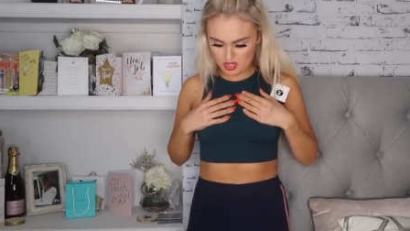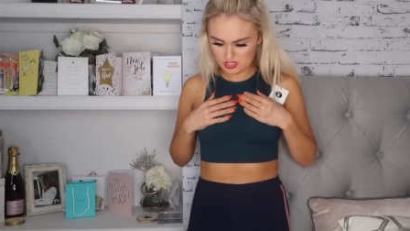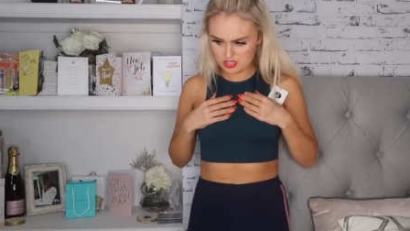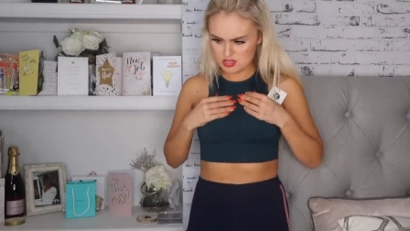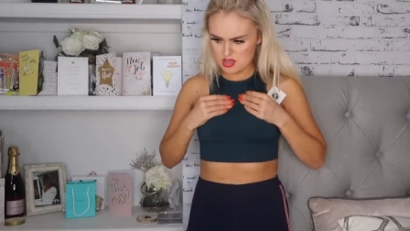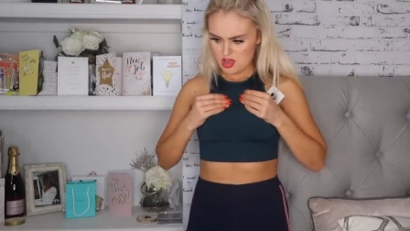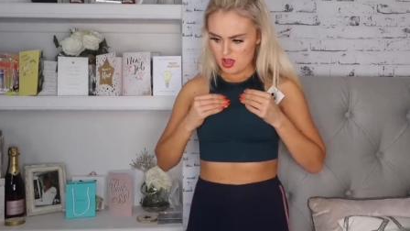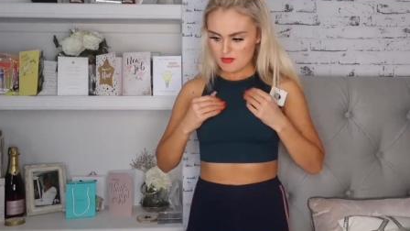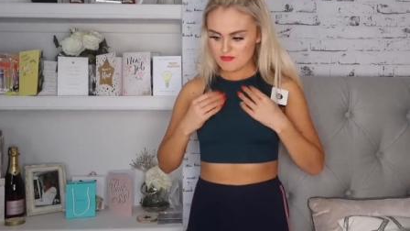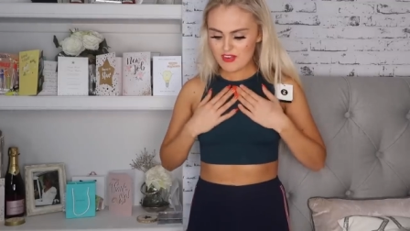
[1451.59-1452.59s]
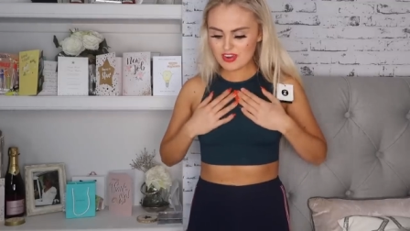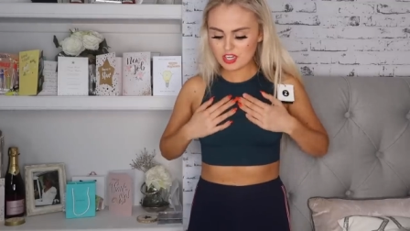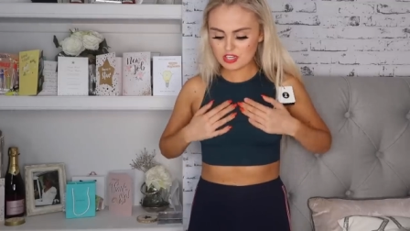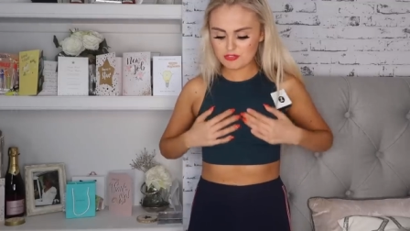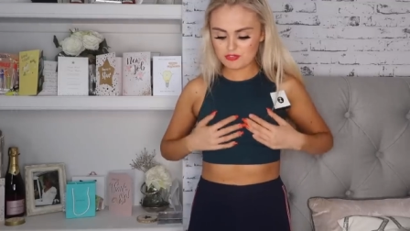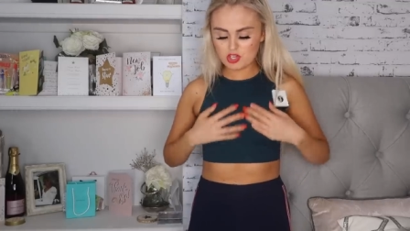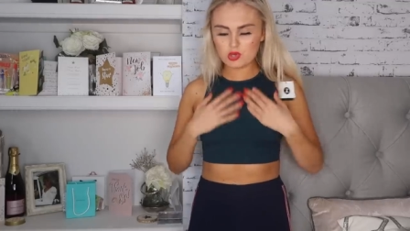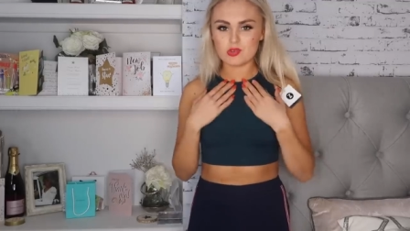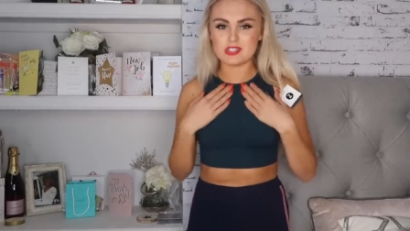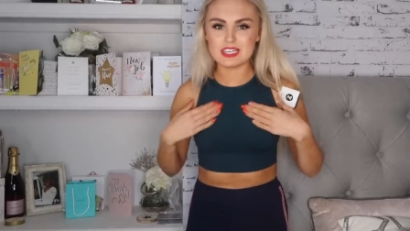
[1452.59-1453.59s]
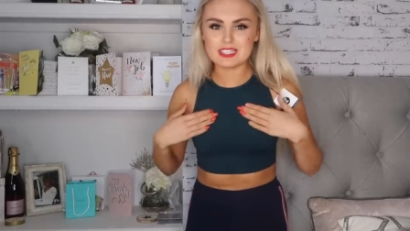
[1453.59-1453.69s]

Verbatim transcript: Uh, I'm very confused.